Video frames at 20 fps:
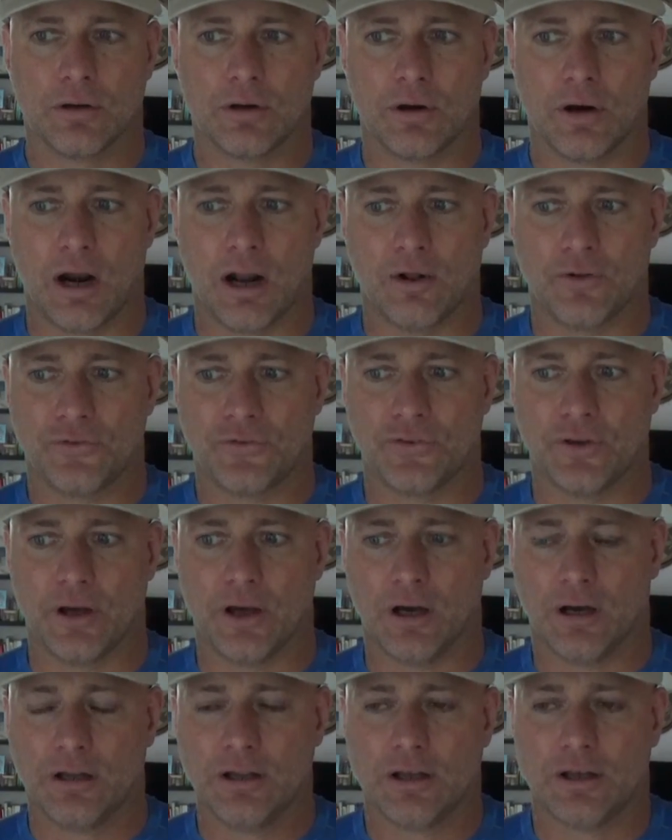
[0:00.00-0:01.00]
else
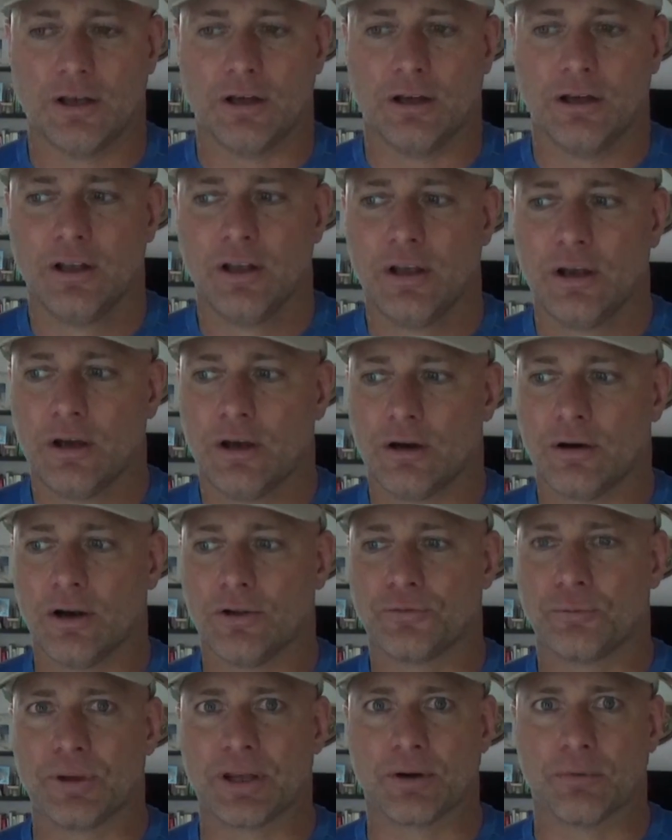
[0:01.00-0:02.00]
or
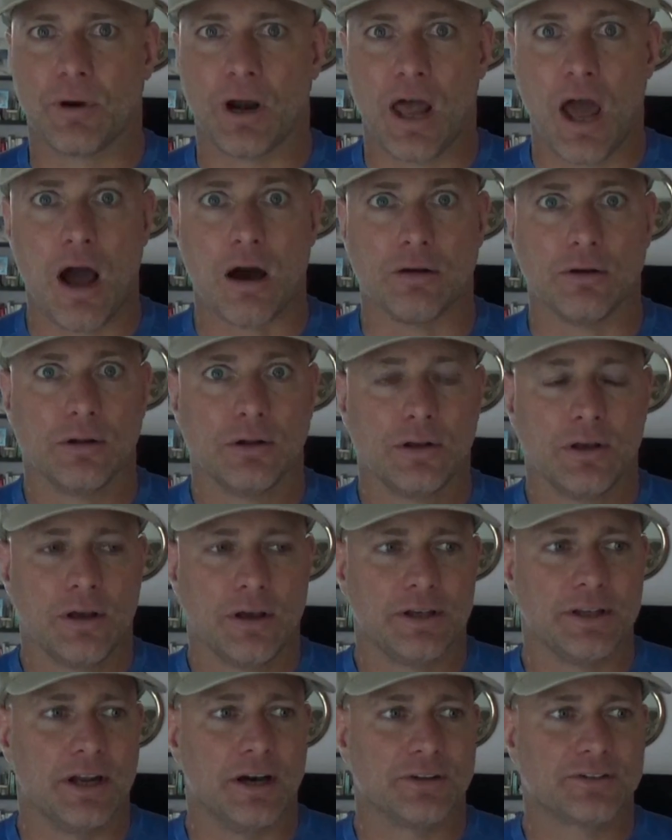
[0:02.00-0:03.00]
else we can run out.
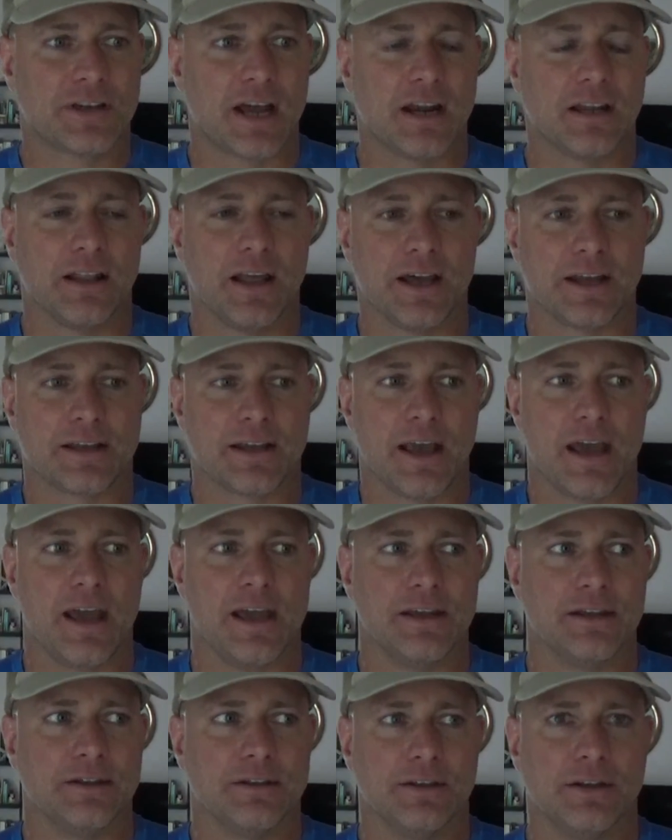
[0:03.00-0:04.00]
You know, it's kind of like,
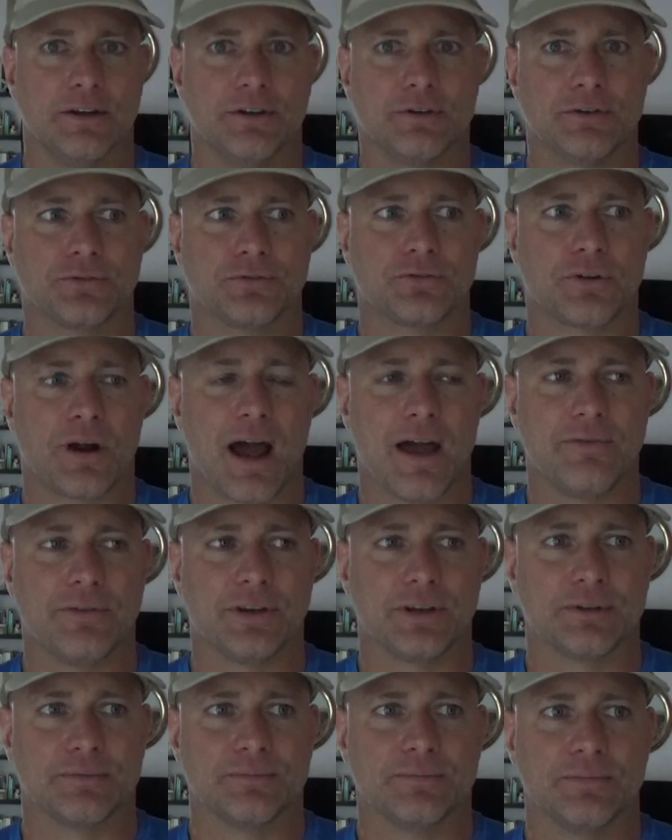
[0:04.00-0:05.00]
hey, you know, you're
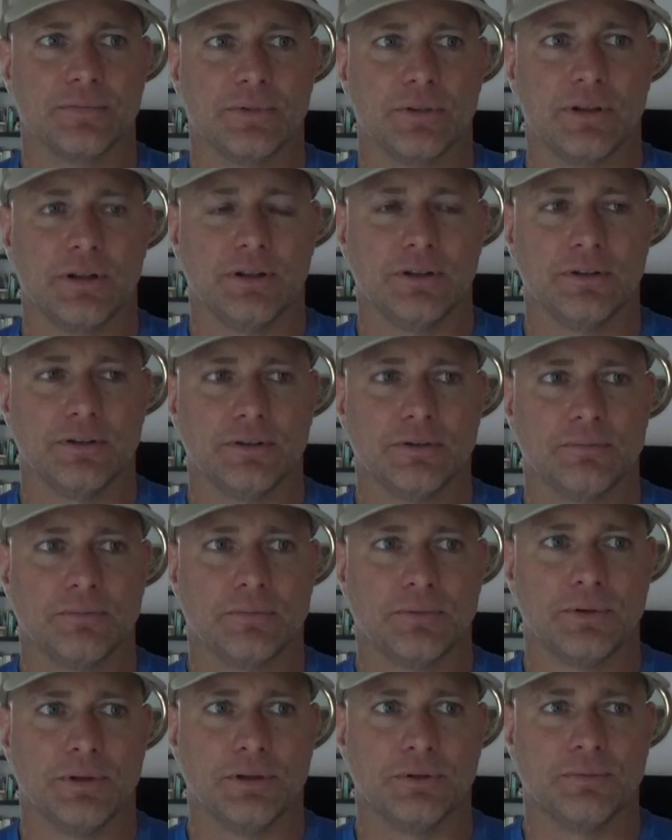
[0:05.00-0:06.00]
driving
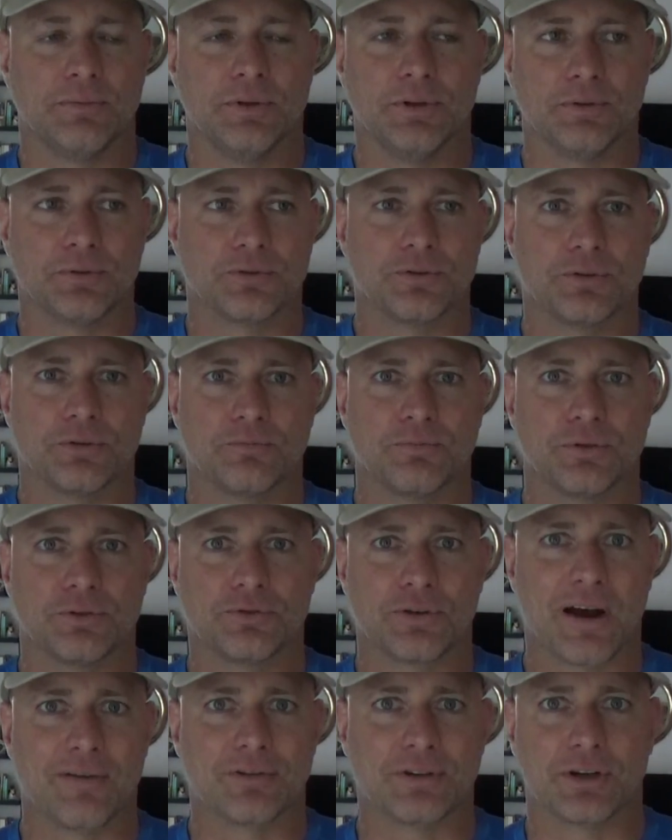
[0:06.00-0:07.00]

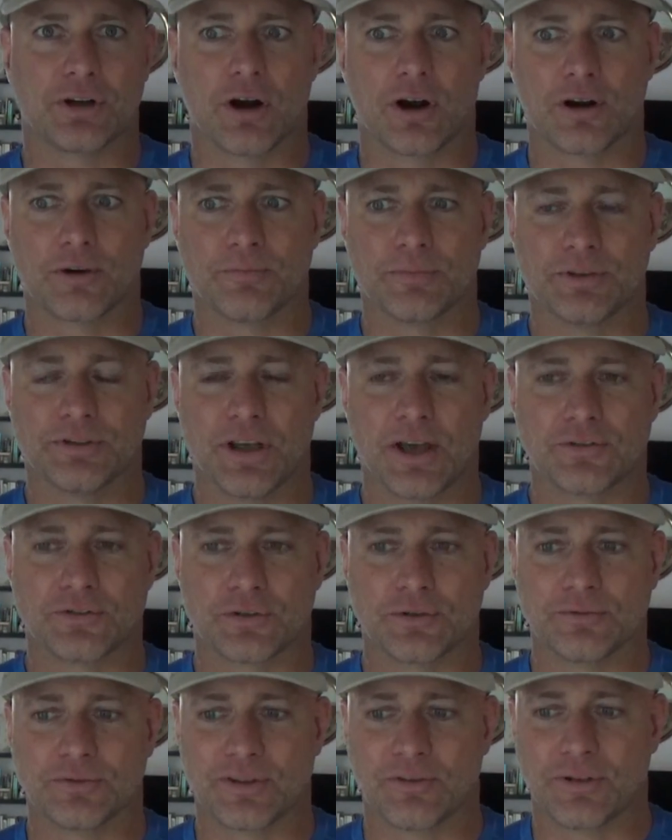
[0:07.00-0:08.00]
a car in the
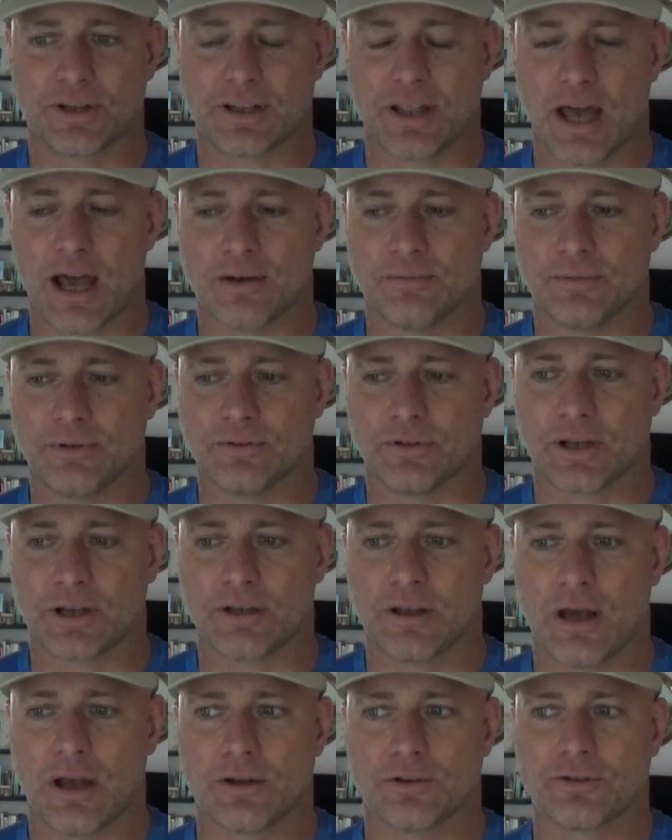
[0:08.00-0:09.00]
desert and stuff like that. It's
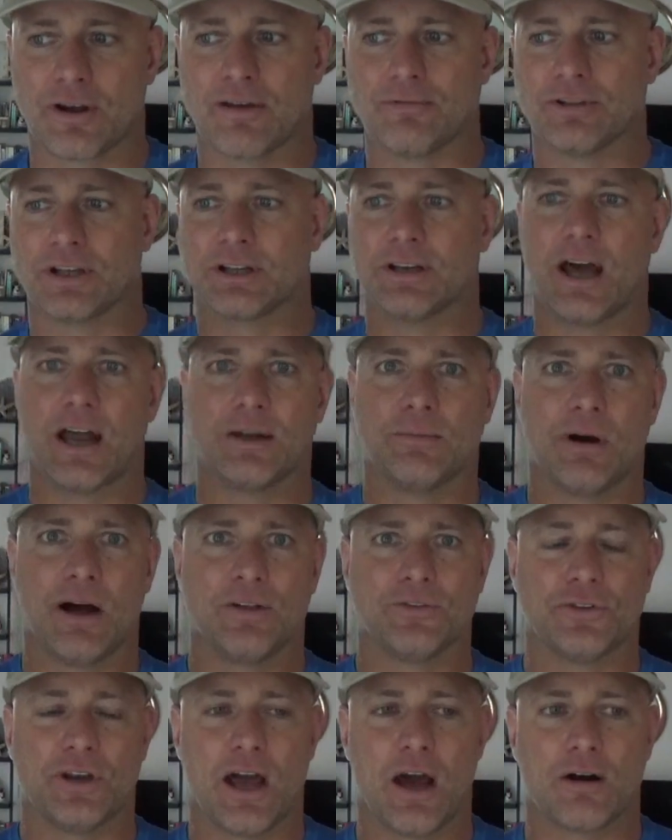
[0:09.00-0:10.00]
like, yeah, you're driving like 90
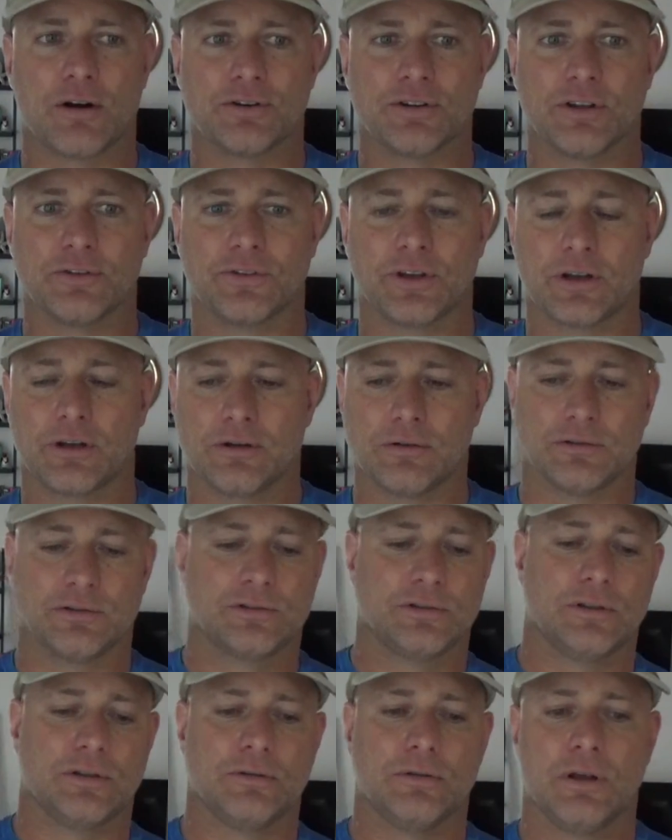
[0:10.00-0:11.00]
miles an hour. Then it's like, oh
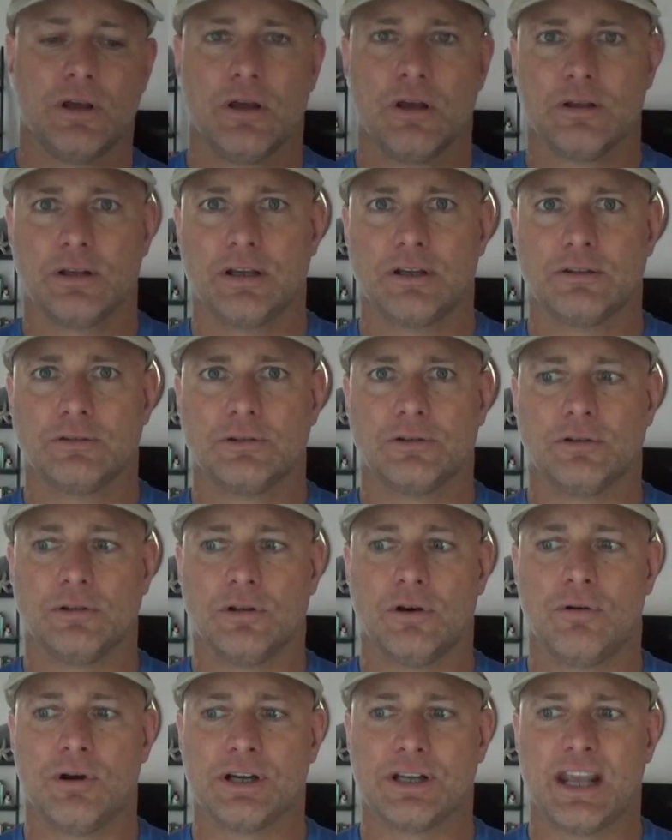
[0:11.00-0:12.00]
shit, getting a little
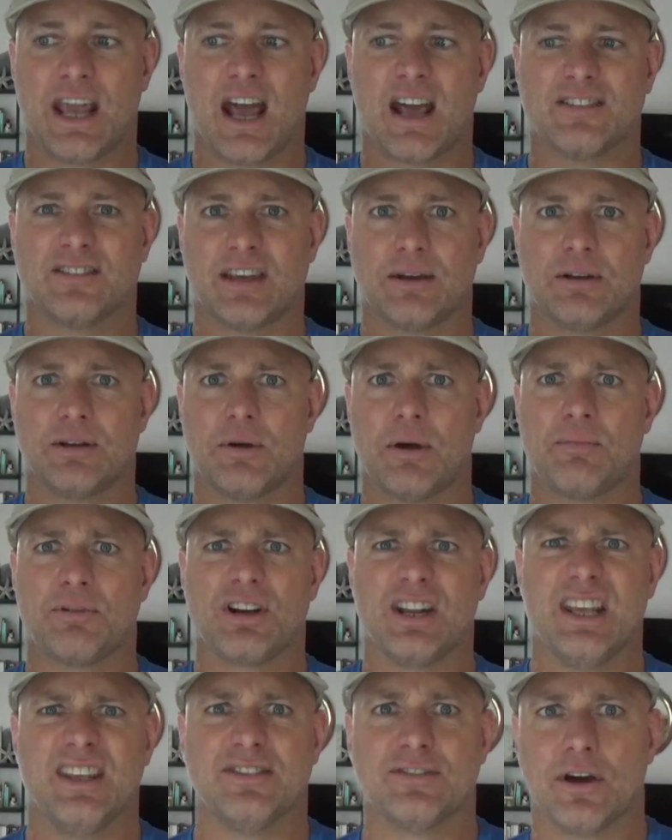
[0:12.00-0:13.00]
low on gas. I
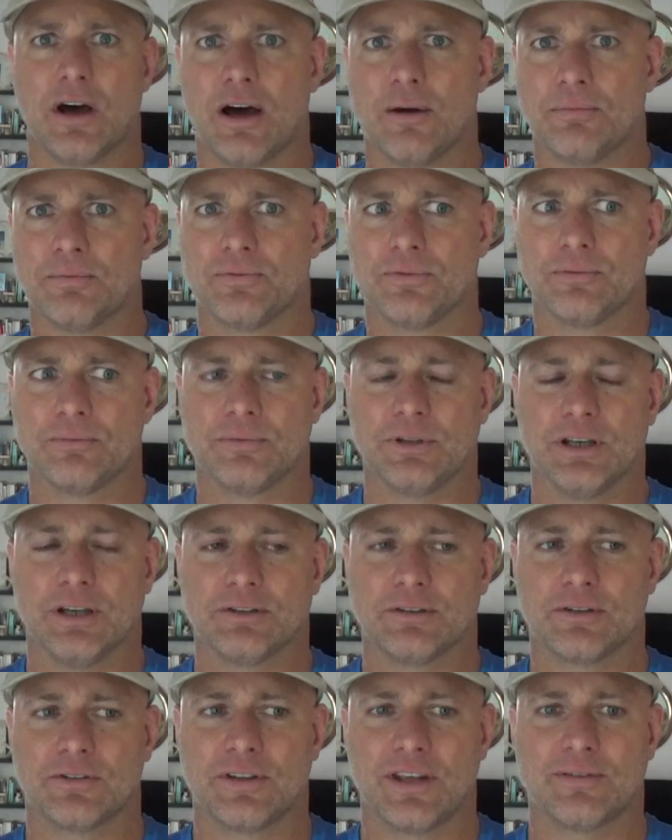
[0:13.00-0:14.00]
better ease up, you
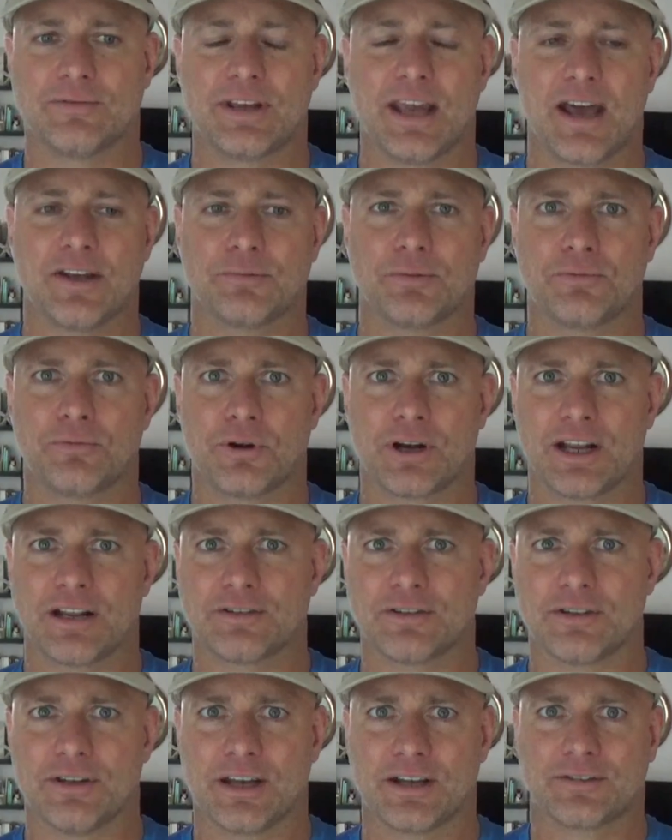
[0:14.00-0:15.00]
know, to save gas before I
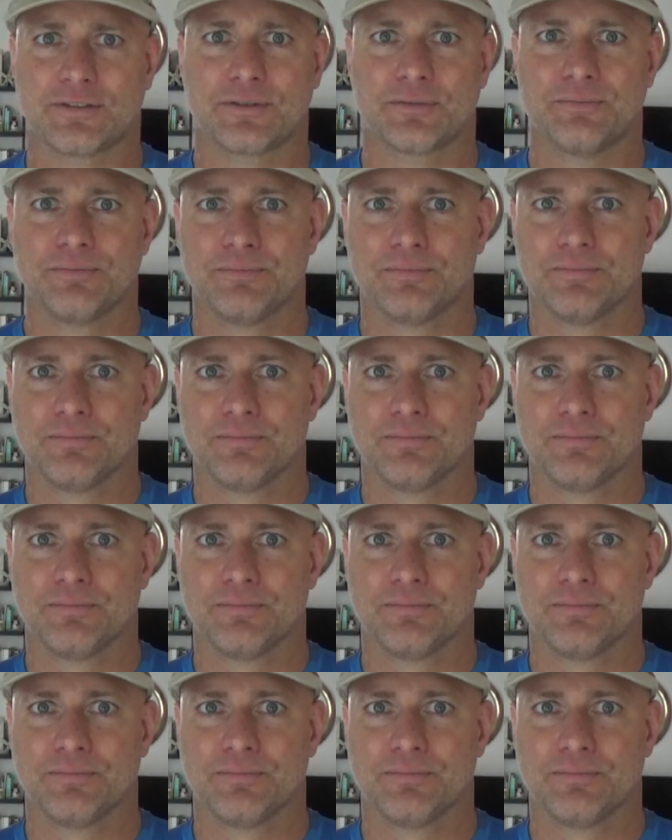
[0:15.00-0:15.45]
get to the next,